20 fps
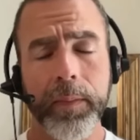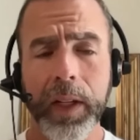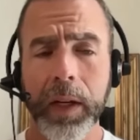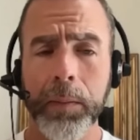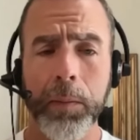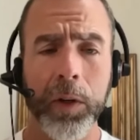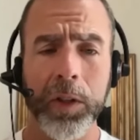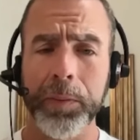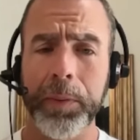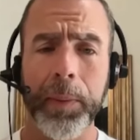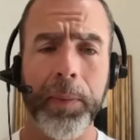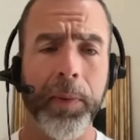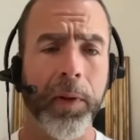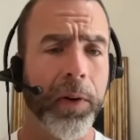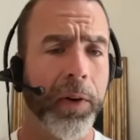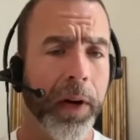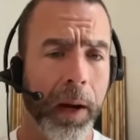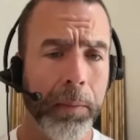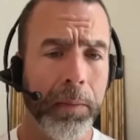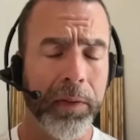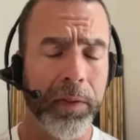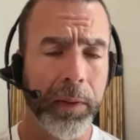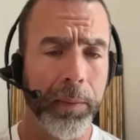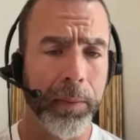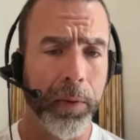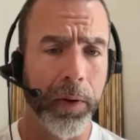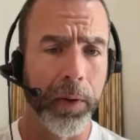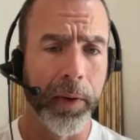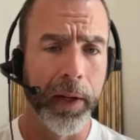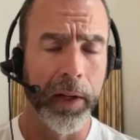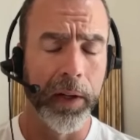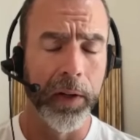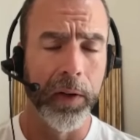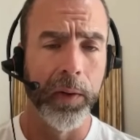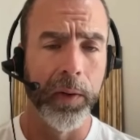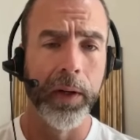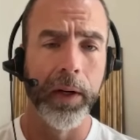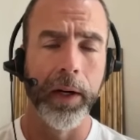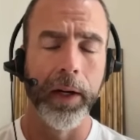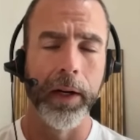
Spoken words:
Most people are not moving to Puerto Rico.